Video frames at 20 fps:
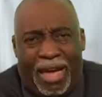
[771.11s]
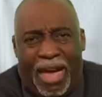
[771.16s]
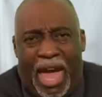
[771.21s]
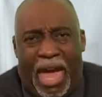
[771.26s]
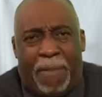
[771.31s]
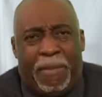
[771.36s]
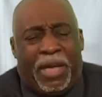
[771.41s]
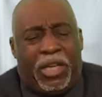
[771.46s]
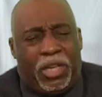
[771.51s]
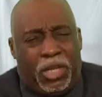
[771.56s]

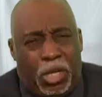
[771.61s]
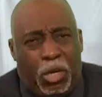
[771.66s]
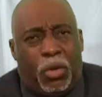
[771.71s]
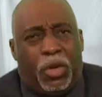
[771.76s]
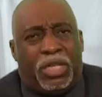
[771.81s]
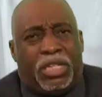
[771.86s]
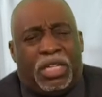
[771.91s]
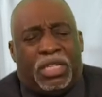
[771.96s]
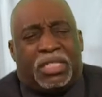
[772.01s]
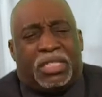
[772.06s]
Amen. You
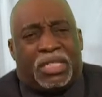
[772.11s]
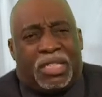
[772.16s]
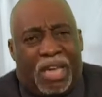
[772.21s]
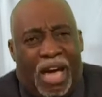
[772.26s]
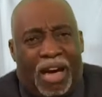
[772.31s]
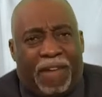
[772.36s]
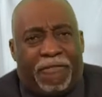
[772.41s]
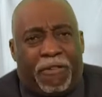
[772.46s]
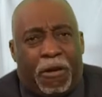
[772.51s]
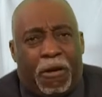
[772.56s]
will
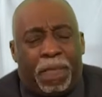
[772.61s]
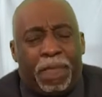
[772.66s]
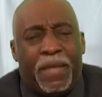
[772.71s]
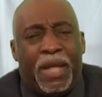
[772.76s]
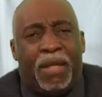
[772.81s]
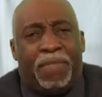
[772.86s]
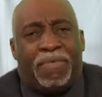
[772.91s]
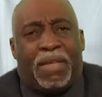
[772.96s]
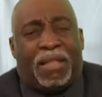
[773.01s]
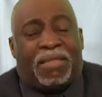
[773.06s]
discover
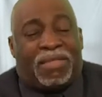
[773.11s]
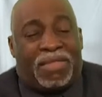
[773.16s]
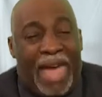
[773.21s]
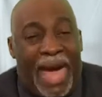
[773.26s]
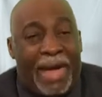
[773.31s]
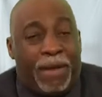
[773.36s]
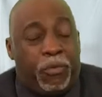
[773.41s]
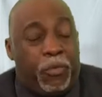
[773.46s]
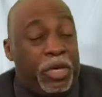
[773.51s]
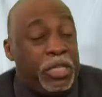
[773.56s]
that
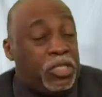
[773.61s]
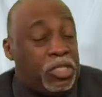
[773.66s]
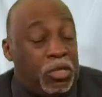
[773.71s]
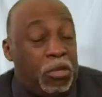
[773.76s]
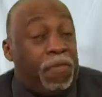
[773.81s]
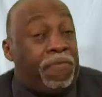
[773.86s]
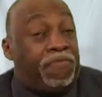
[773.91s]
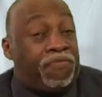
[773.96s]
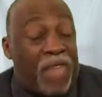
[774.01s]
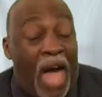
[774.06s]
that which
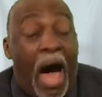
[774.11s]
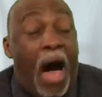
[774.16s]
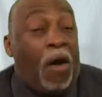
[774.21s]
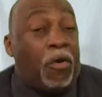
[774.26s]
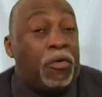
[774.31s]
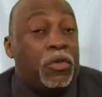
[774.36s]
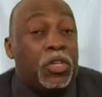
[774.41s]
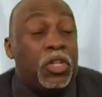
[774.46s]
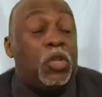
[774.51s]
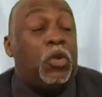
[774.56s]
you
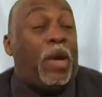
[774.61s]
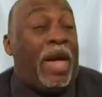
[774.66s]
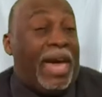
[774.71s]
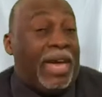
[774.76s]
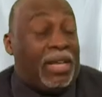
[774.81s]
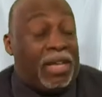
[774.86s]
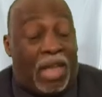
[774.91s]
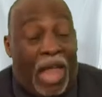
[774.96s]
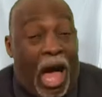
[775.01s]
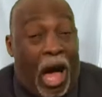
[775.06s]
thought you
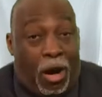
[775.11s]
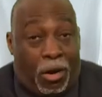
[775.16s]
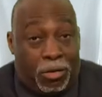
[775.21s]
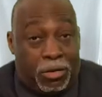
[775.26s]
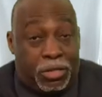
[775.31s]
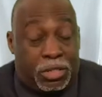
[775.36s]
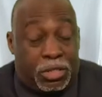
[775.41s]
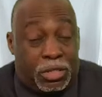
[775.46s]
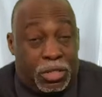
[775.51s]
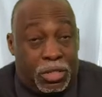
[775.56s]
had
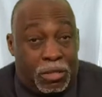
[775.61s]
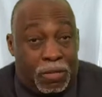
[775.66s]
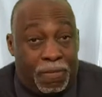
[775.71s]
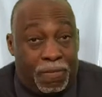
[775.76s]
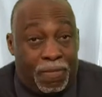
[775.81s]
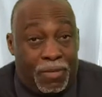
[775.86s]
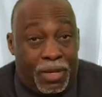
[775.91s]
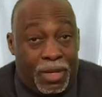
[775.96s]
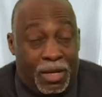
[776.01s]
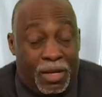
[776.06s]
lost,
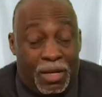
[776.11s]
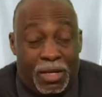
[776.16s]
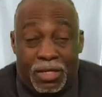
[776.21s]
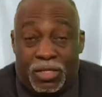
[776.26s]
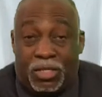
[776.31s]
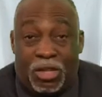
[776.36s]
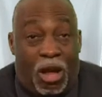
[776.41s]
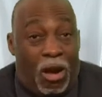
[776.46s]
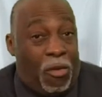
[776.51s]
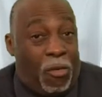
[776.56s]
the
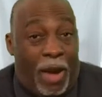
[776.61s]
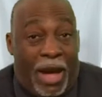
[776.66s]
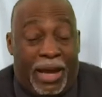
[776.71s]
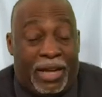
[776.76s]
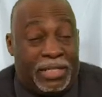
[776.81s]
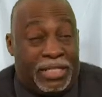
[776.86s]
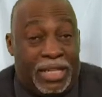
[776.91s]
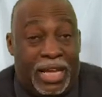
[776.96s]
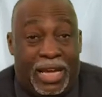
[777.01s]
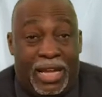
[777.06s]

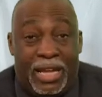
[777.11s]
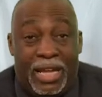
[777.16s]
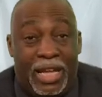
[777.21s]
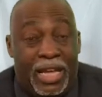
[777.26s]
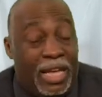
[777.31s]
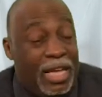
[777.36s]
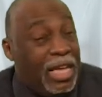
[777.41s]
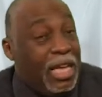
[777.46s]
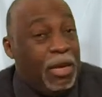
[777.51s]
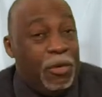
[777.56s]
songwriter said,
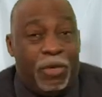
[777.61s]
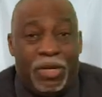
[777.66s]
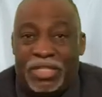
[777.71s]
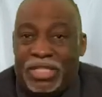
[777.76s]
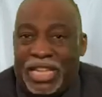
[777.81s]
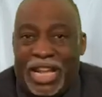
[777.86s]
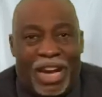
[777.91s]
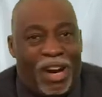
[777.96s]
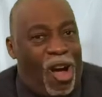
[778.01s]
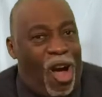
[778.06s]
he was
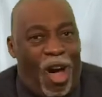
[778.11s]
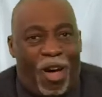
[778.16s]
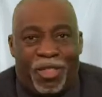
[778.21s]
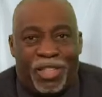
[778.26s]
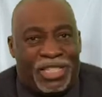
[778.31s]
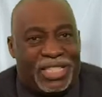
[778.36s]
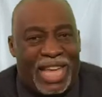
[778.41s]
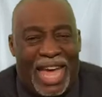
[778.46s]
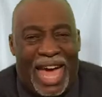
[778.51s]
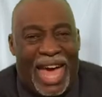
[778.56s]
there
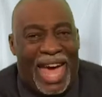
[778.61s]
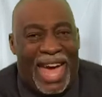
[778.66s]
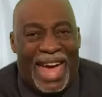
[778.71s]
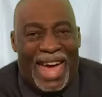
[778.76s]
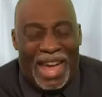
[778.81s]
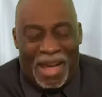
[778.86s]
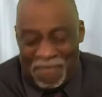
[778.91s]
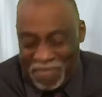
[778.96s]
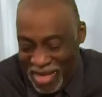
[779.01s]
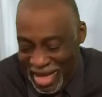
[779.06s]
all the
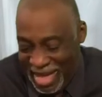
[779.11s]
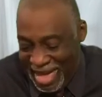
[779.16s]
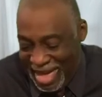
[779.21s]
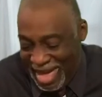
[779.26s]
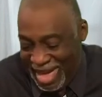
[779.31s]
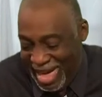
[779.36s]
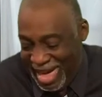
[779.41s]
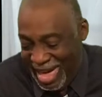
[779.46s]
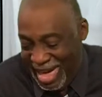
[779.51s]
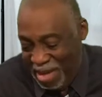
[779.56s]
time.
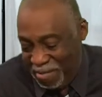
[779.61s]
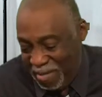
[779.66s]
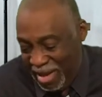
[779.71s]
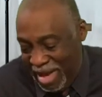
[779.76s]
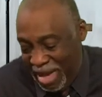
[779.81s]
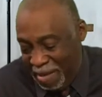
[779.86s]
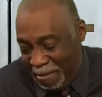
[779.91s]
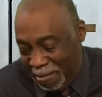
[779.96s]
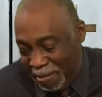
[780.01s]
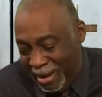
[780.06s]

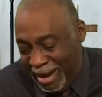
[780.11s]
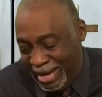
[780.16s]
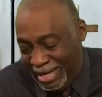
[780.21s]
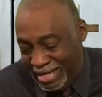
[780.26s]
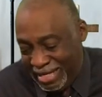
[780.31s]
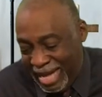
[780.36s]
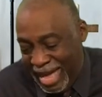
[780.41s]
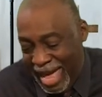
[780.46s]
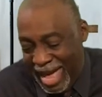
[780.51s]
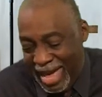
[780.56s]
Amen.
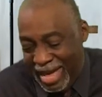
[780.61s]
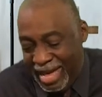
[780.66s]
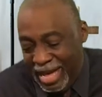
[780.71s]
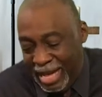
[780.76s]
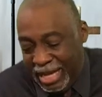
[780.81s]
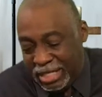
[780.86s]
Praise God.